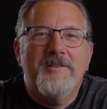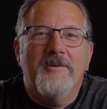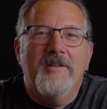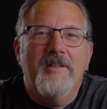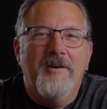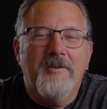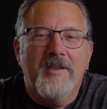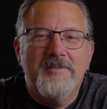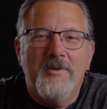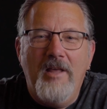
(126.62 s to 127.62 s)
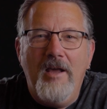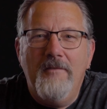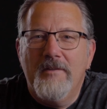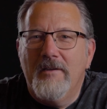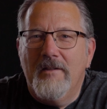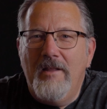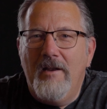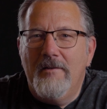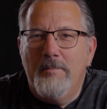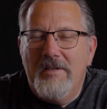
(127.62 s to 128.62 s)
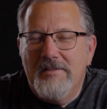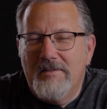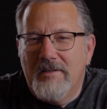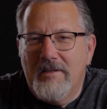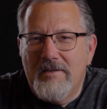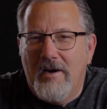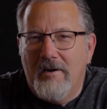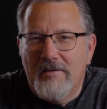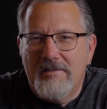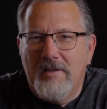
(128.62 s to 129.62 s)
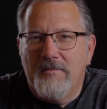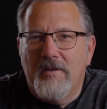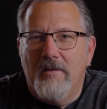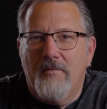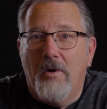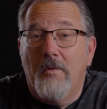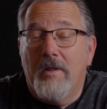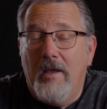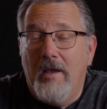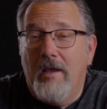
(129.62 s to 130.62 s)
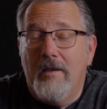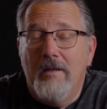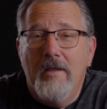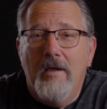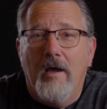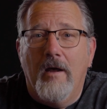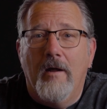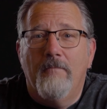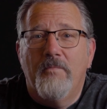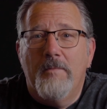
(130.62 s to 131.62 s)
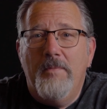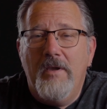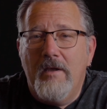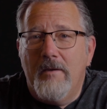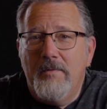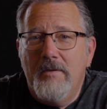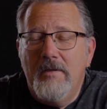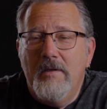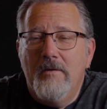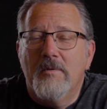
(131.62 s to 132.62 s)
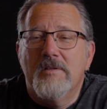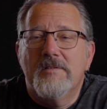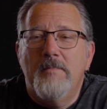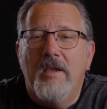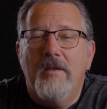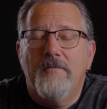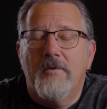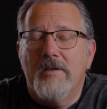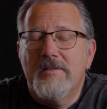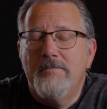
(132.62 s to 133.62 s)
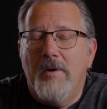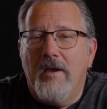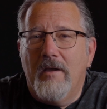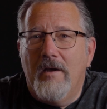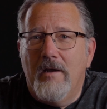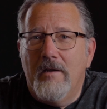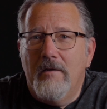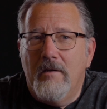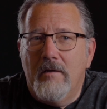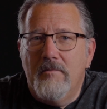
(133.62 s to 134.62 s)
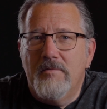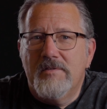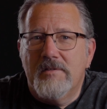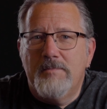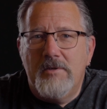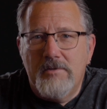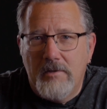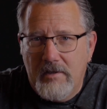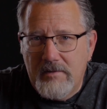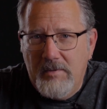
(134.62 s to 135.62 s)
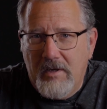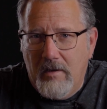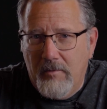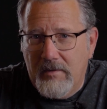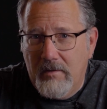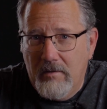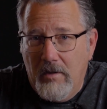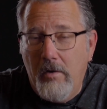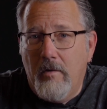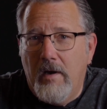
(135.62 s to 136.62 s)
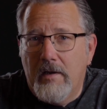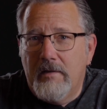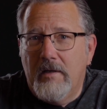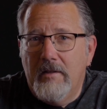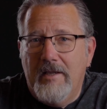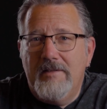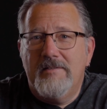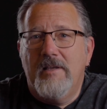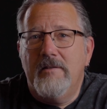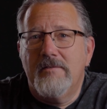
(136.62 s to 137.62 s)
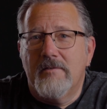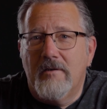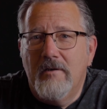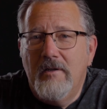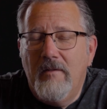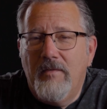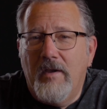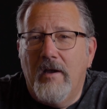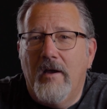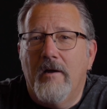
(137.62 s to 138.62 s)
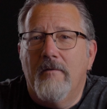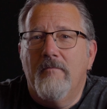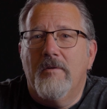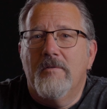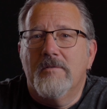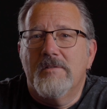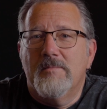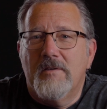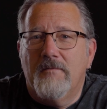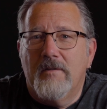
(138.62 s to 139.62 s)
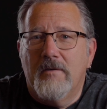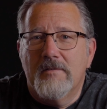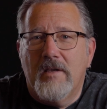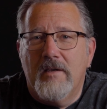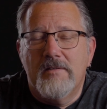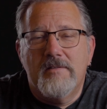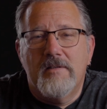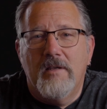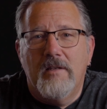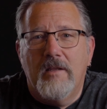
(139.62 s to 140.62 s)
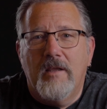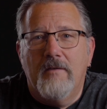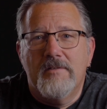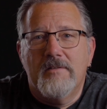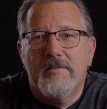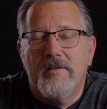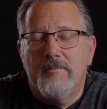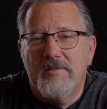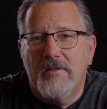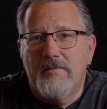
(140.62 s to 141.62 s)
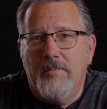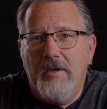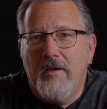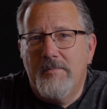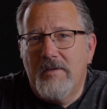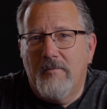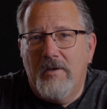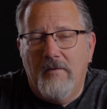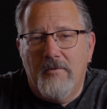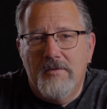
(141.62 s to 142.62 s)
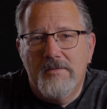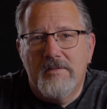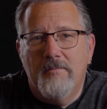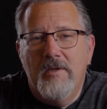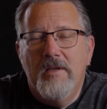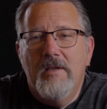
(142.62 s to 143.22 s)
So a lot of the pieces of the guitar is stuff that I've already had. The pickup was made for us by, it was a specialized pickup with a logo on it, that lace sensor. We were doing some stuff with those guys, and they gave us some sets of pickups, and we never used them.